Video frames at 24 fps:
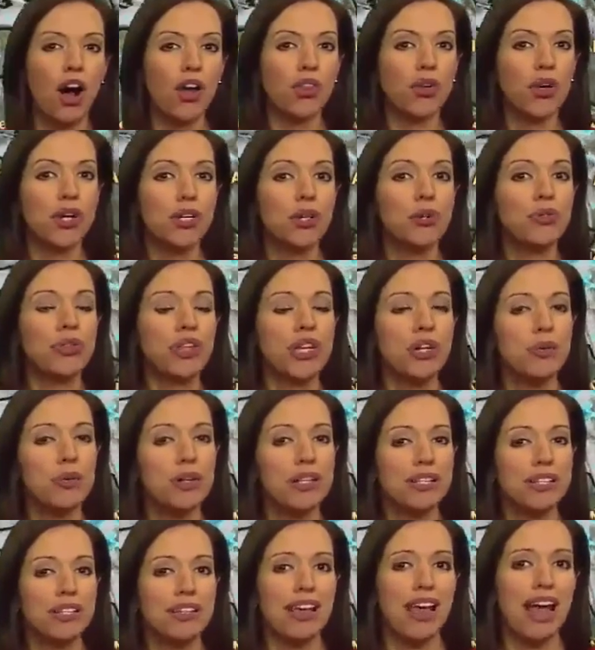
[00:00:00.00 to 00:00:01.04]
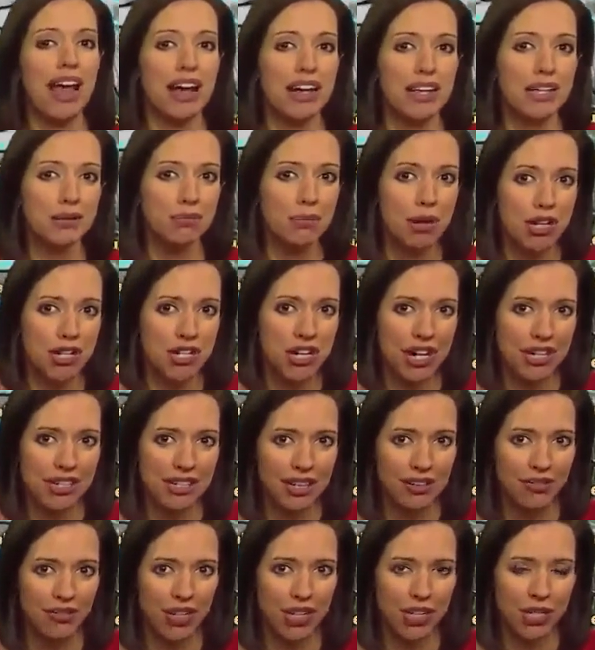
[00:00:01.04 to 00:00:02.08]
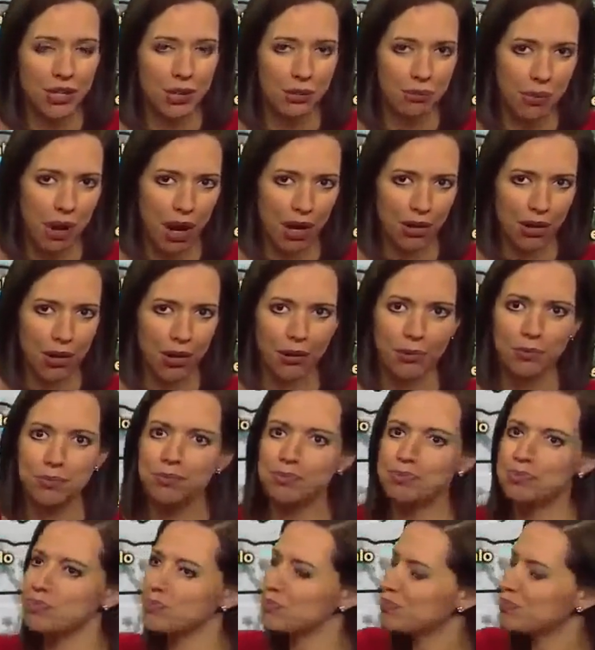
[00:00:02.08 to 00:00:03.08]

although I don't think we see as much activity tomorrow,